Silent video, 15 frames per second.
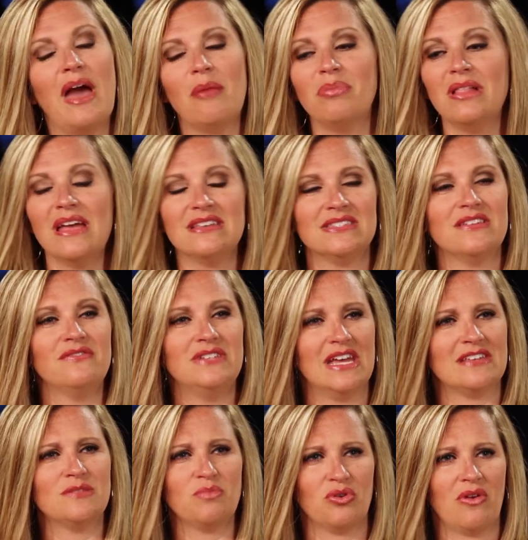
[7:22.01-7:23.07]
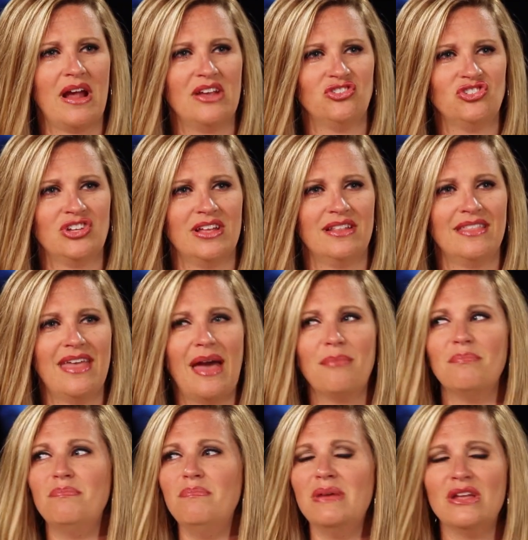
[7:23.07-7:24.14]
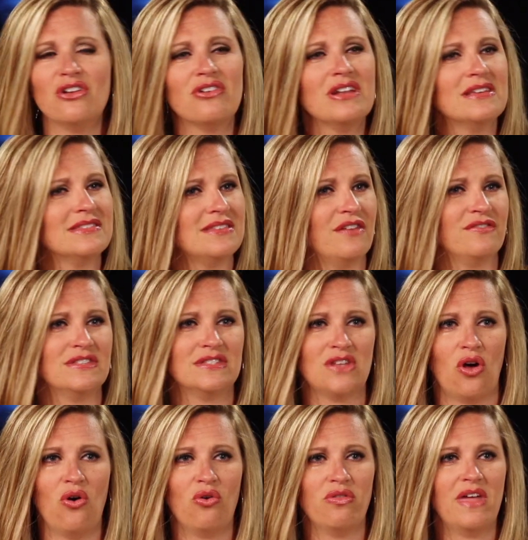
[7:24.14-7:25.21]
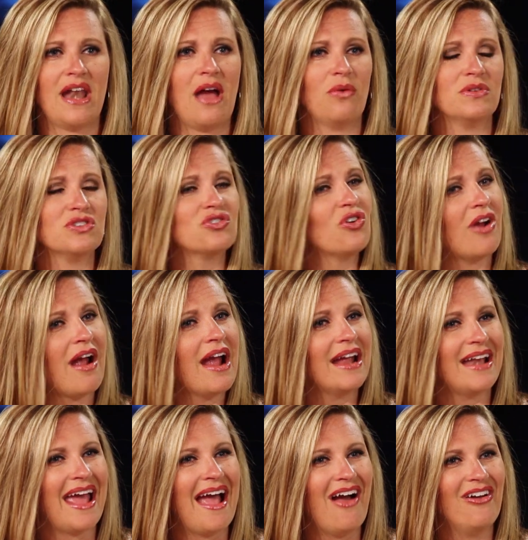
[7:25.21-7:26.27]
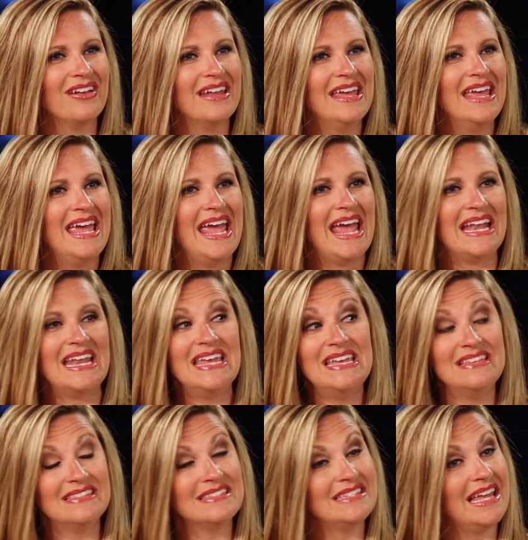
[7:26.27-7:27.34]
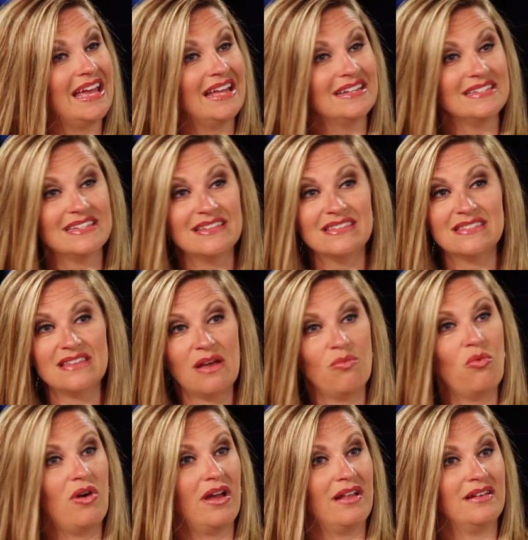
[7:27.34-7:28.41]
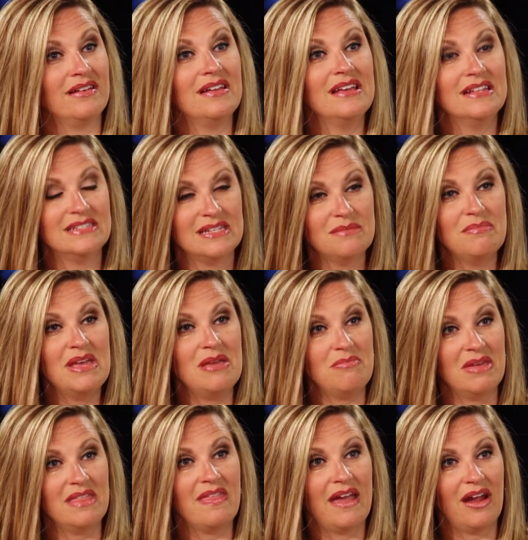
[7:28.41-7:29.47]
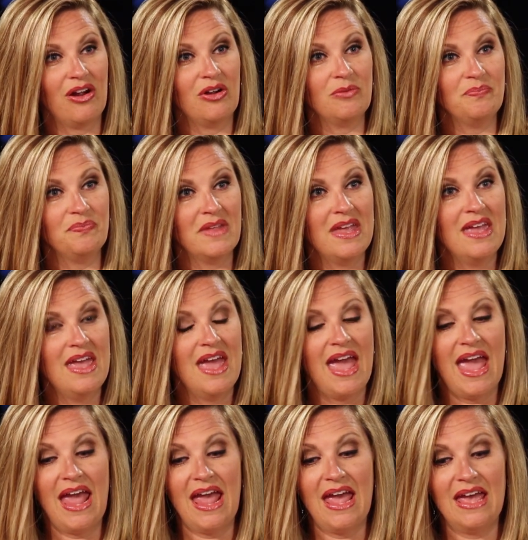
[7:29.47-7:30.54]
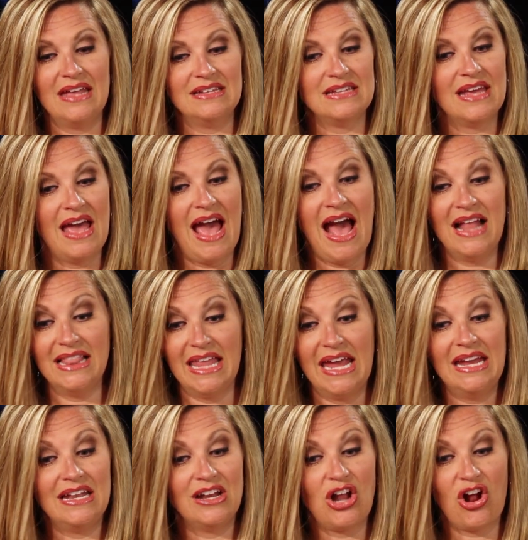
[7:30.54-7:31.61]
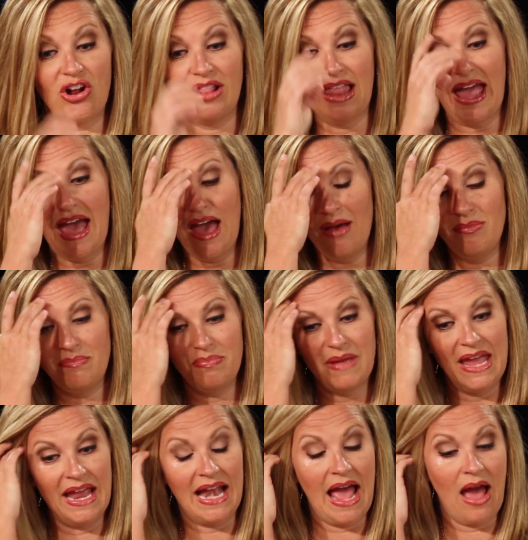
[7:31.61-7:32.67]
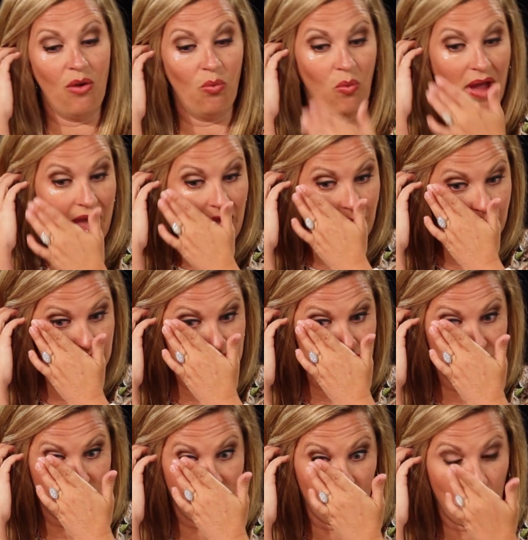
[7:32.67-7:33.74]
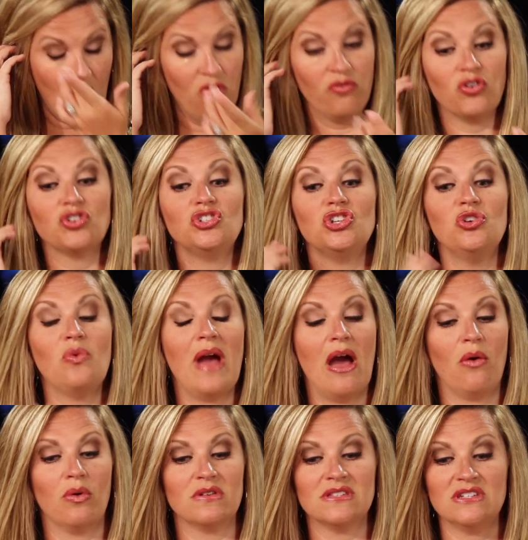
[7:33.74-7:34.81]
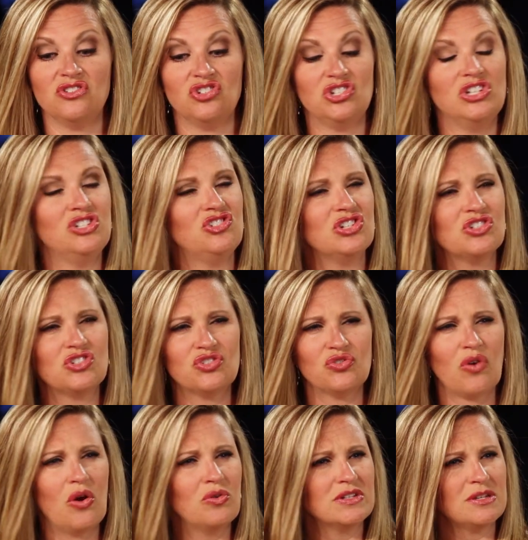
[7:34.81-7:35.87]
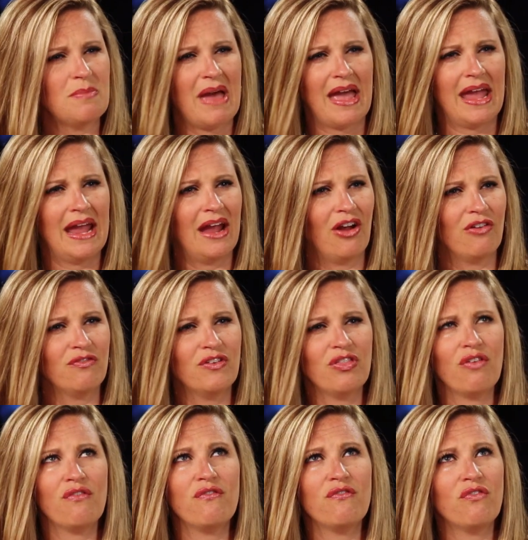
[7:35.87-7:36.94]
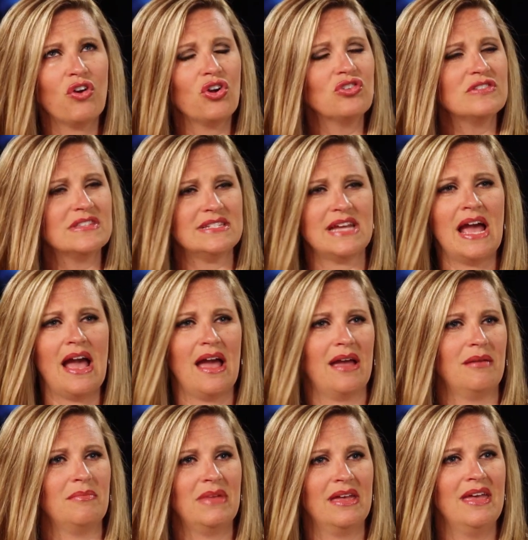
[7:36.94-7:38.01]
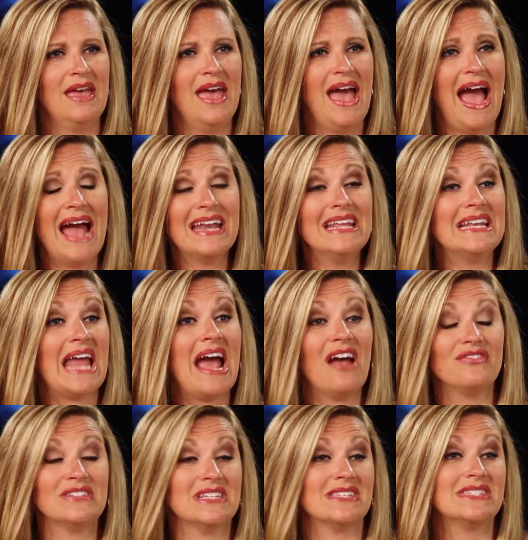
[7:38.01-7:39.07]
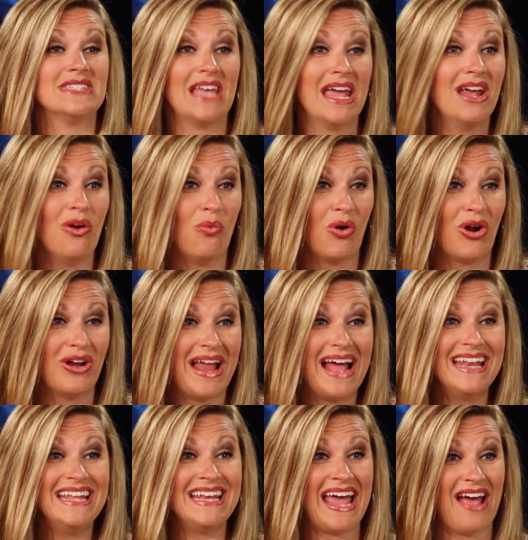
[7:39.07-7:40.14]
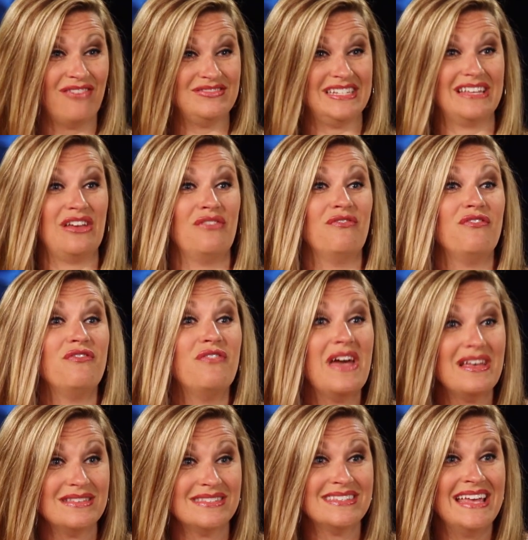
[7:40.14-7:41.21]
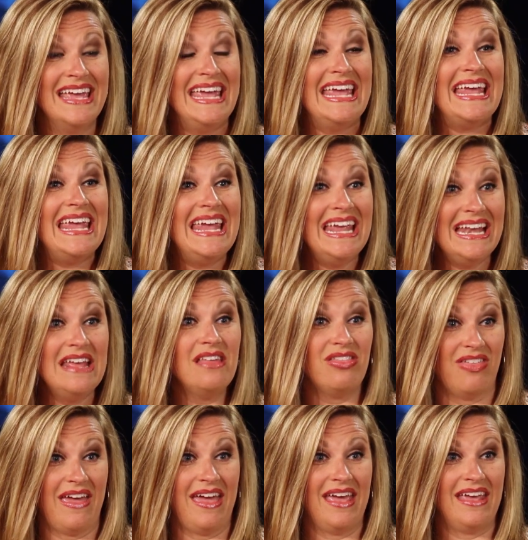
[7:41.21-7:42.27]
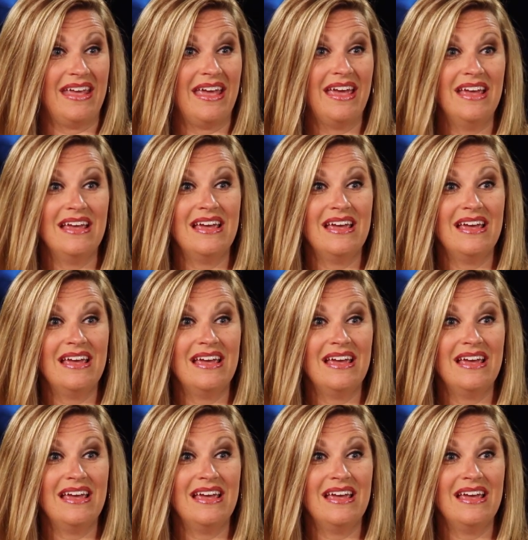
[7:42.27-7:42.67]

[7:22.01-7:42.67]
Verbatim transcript: that place of desperation, that bitterness of soul that I was crying out. Mm-hmm. And He sent someone to meet me there. Mm-hmm. And I laid in her lap and I wept for over two hours, and she just stroked my hair for the first time. I didn't have to say a word, I didn't have to confess anything.